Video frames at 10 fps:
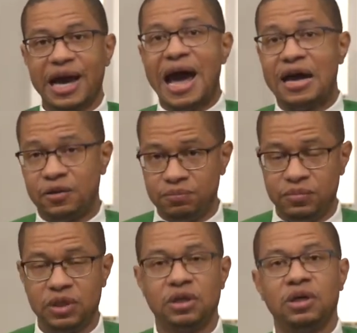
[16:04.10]
Adam
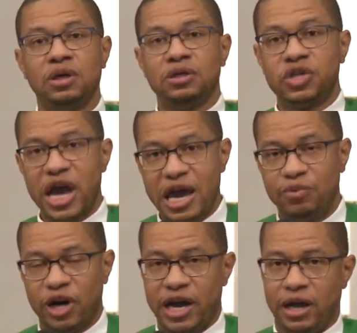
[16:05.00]
to
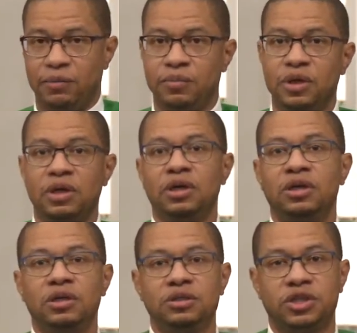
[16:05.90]
Abraham,
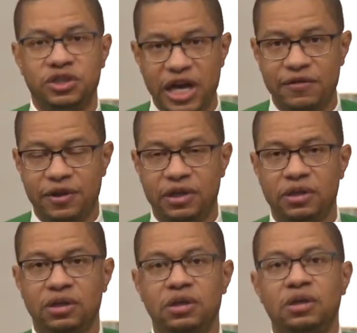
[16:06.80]
to David,
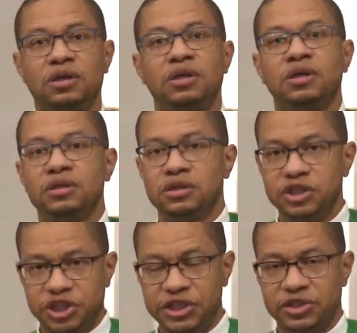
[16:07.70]
to
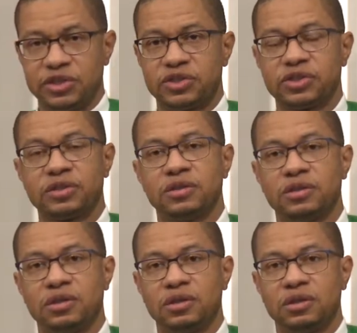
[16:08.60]
Jesus.
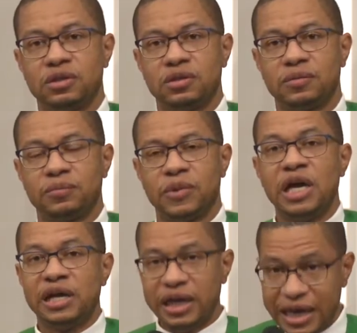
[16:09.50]

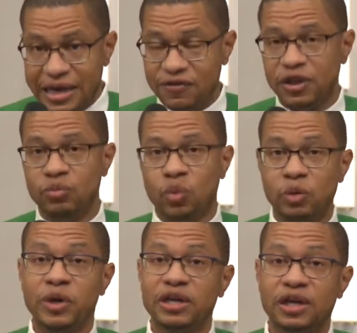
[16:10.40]
Even
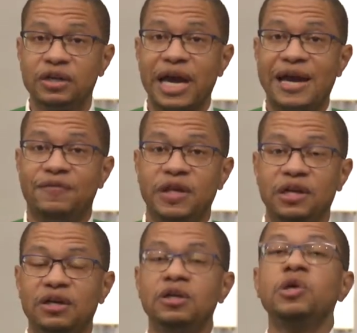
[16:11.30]
when we look at
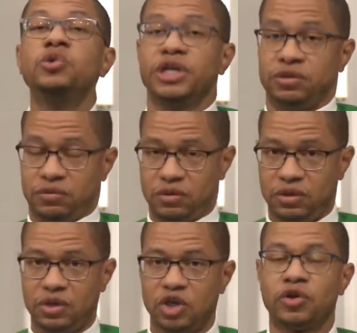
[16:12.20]
the Lucan
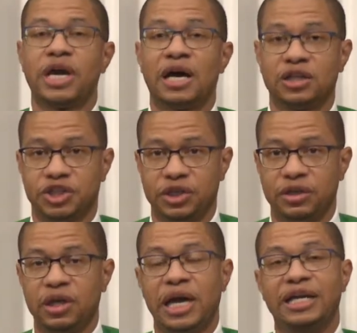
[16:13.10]
chronology
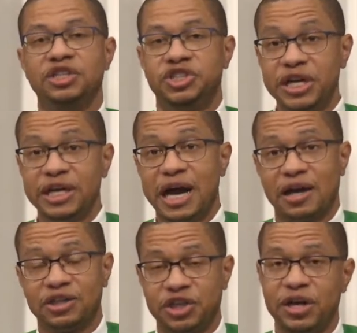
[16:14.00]
and
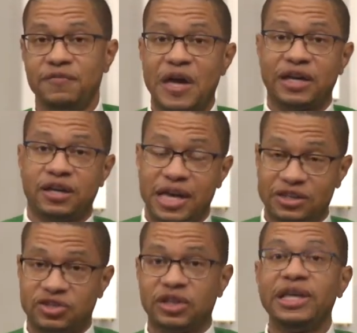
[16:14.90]
genealogy that
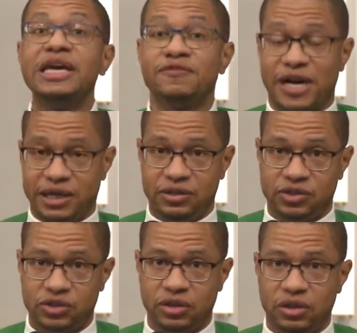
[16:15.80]
connects the
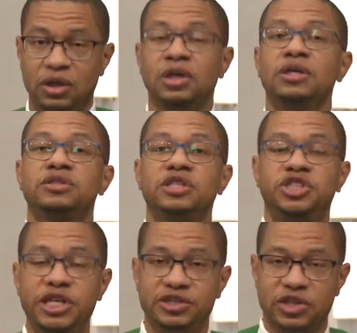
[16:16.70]
Levites to
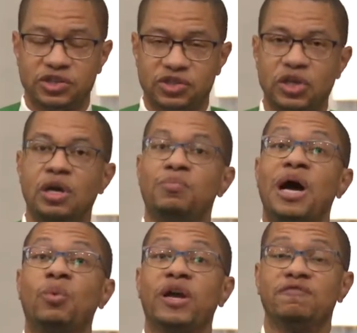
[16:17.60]
Jesus
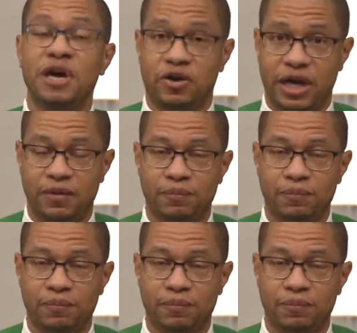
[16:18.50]
by way of Mary.